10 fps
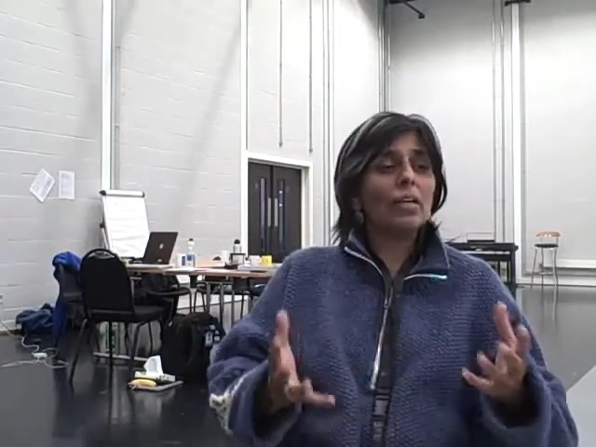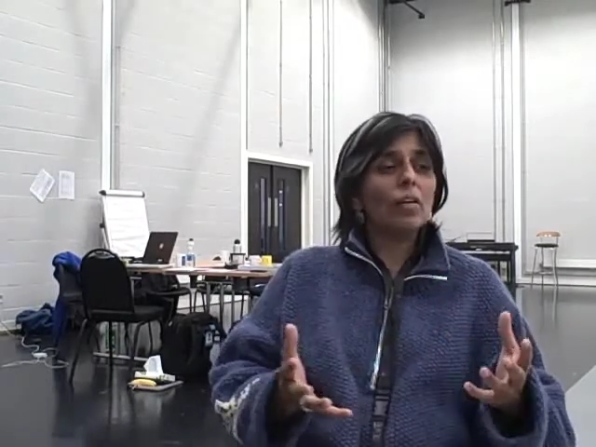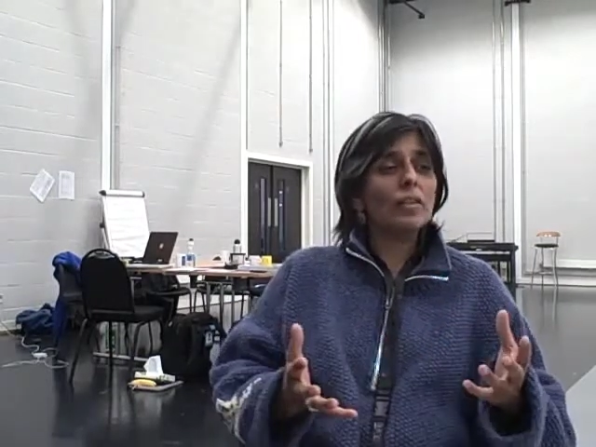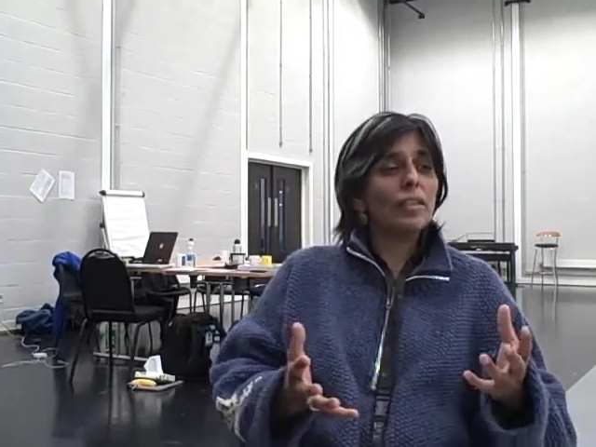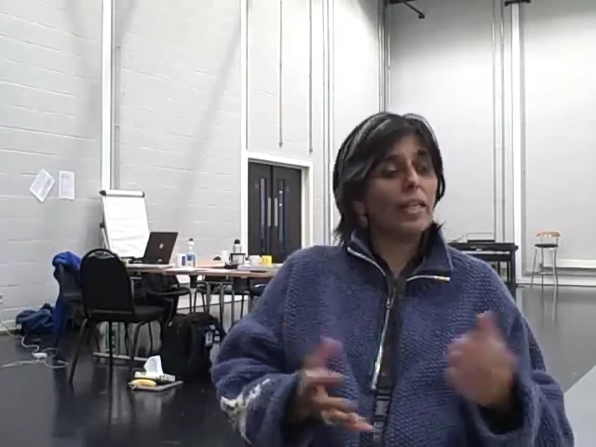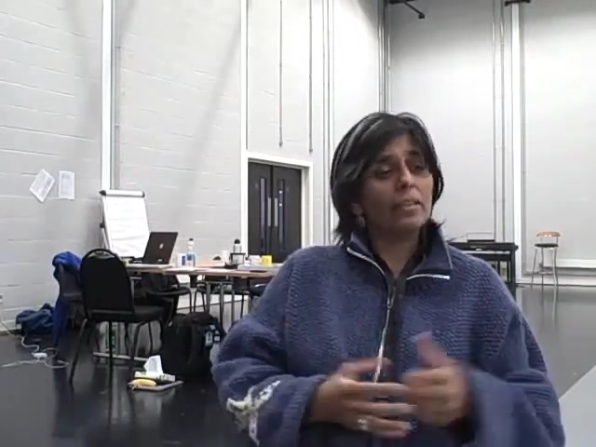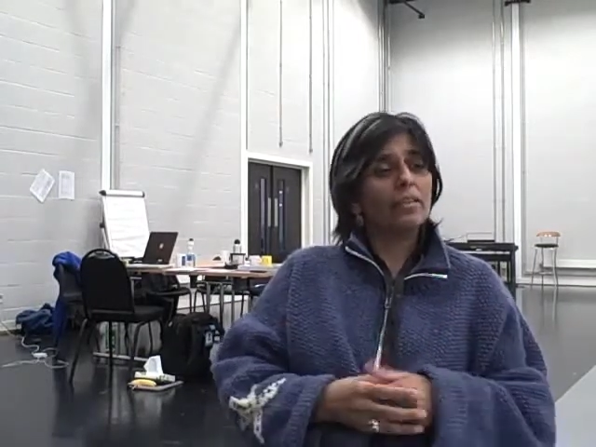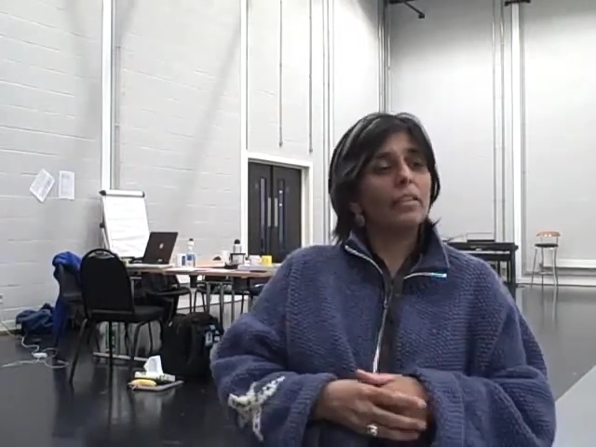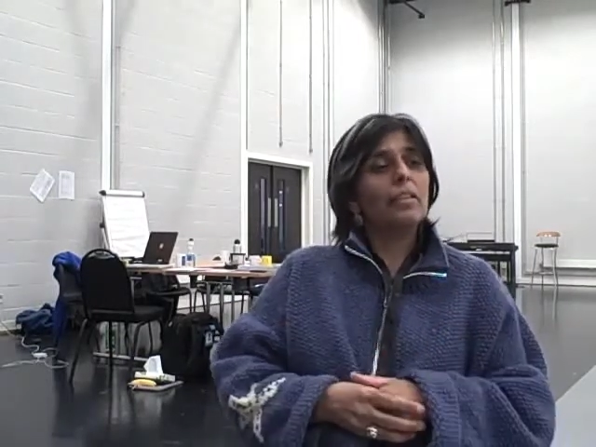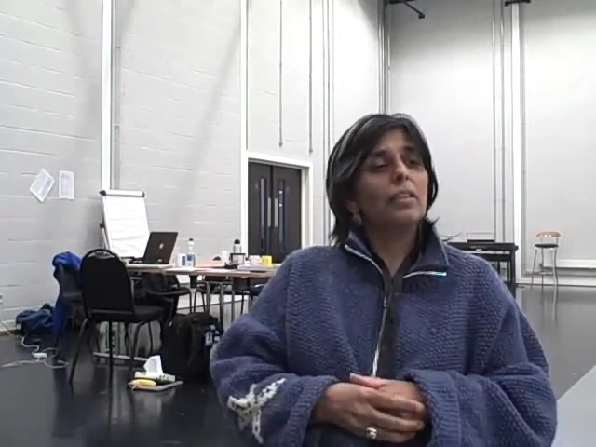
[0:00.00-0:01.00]
context,
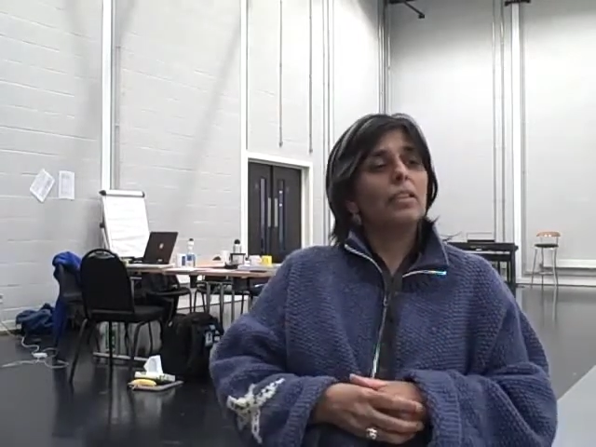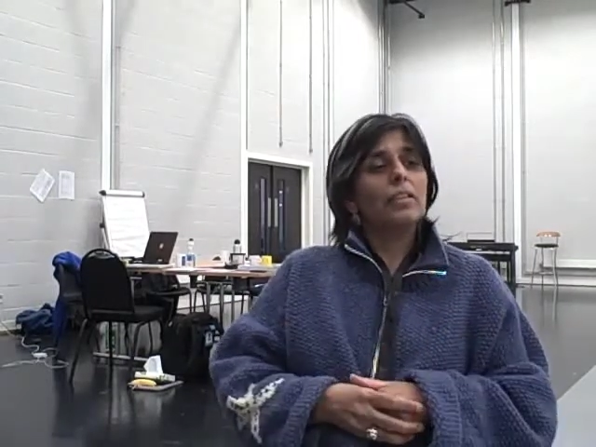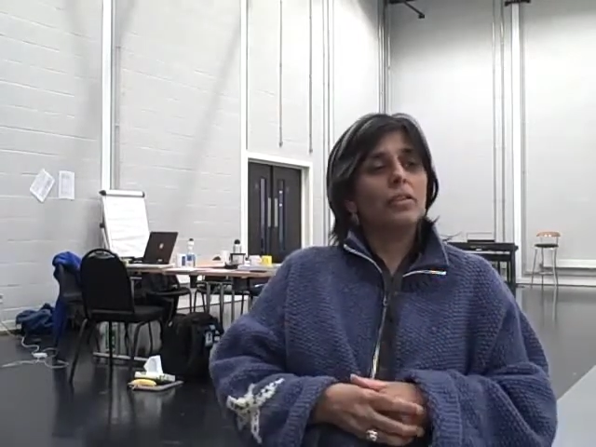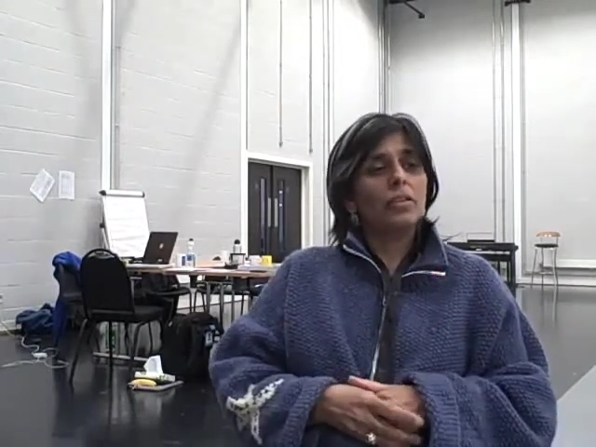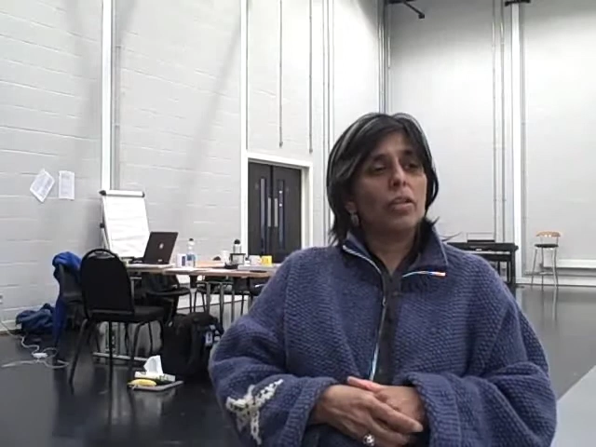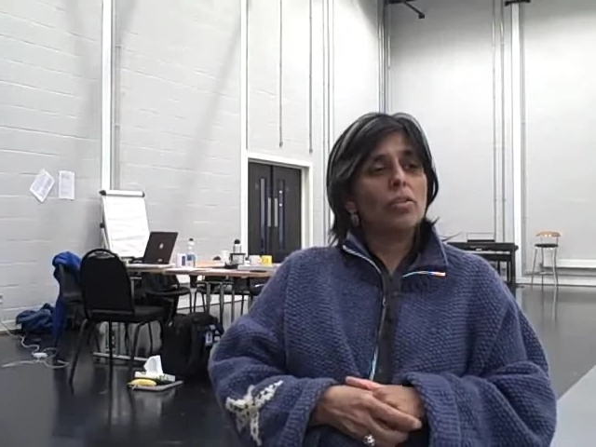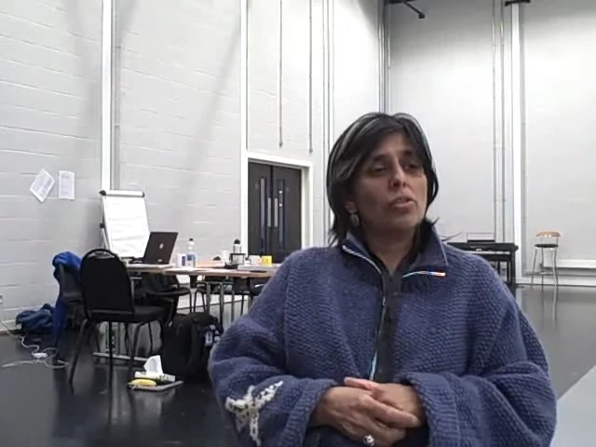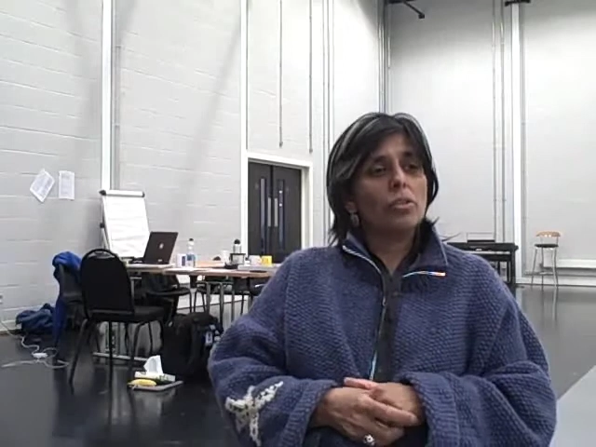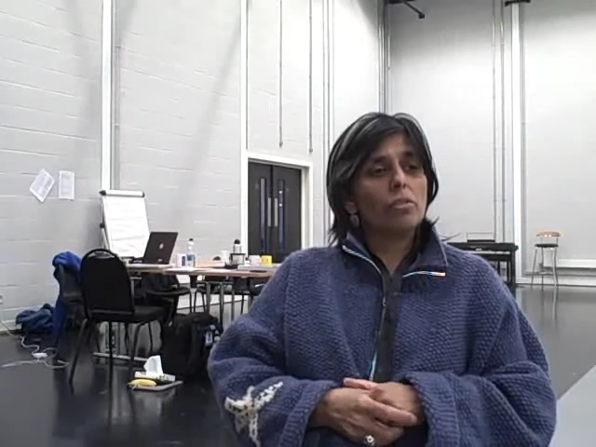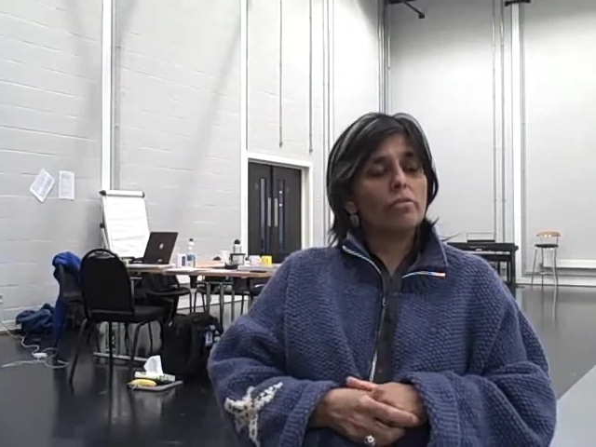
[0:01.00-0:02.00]
the
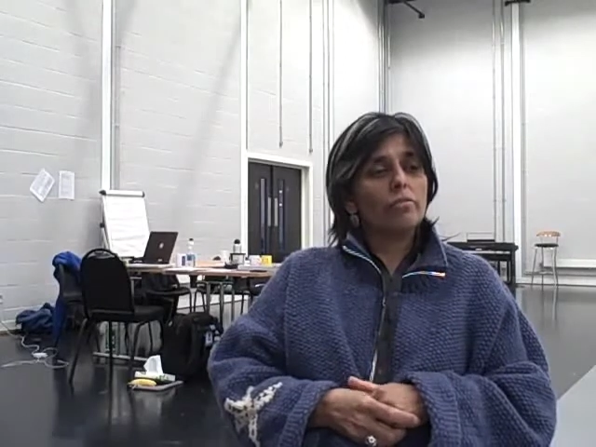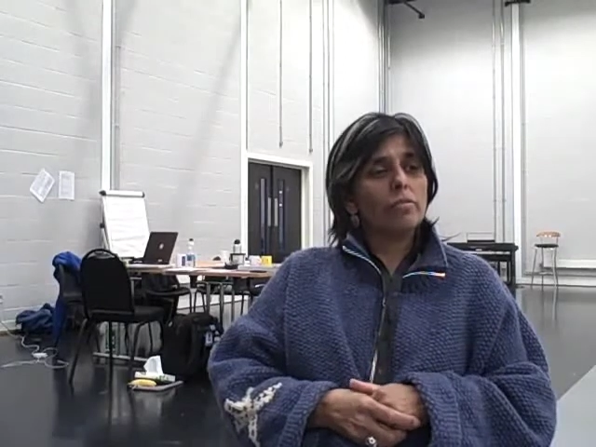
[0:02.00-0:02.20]
notion of